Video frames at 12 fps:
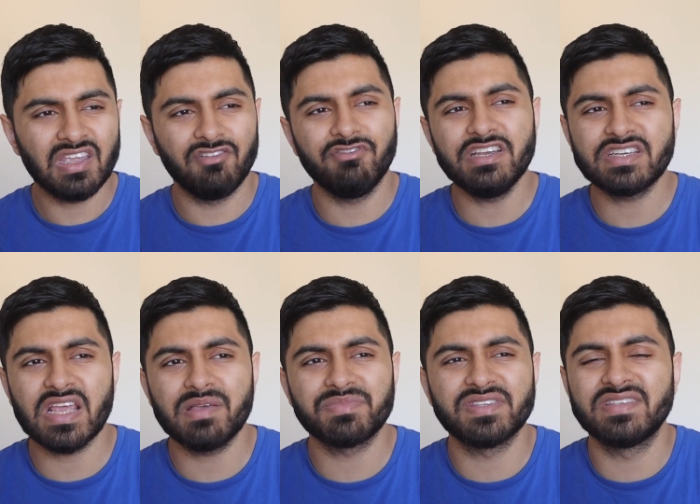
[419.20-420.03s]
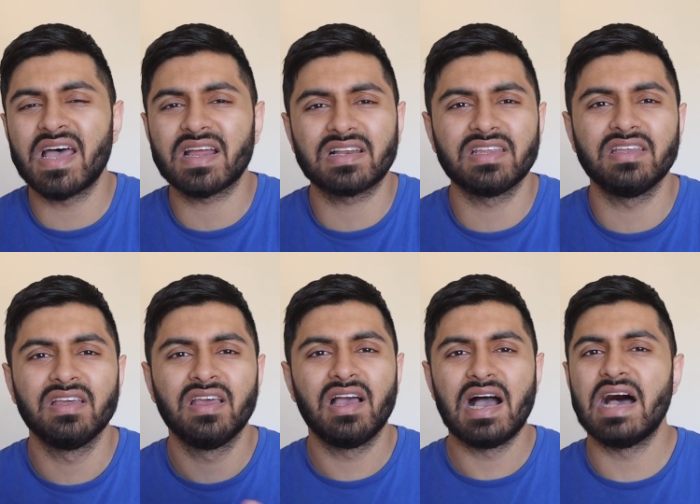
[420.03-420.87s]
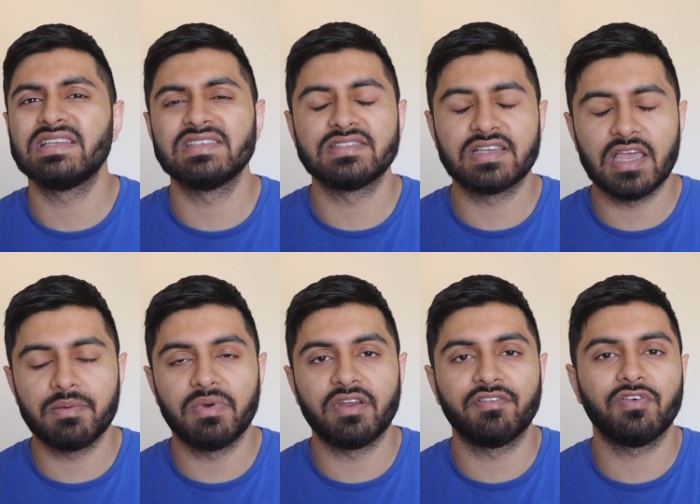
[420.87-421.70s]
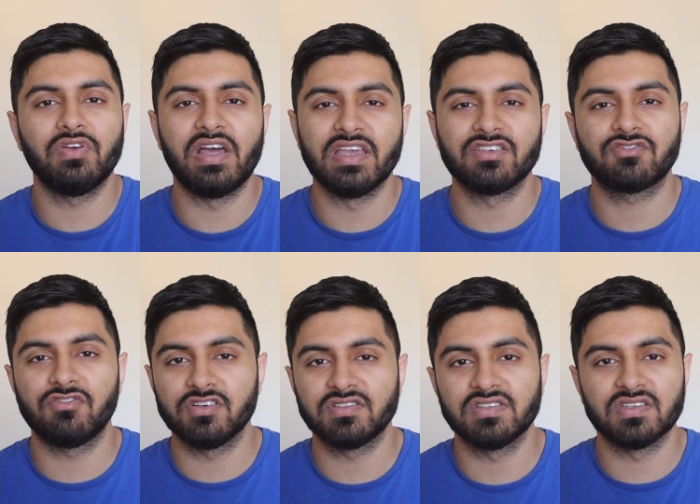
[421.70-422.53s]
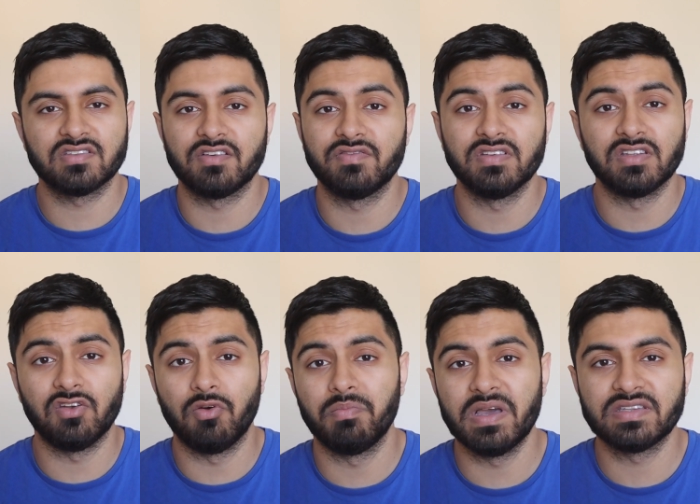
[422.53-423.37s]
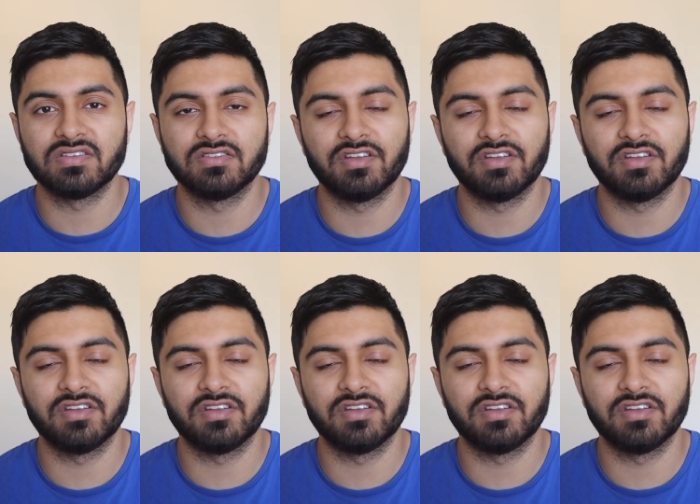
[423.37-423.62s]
Reece James exactly has his game, and I feel like his crosses and stuff is a lot better.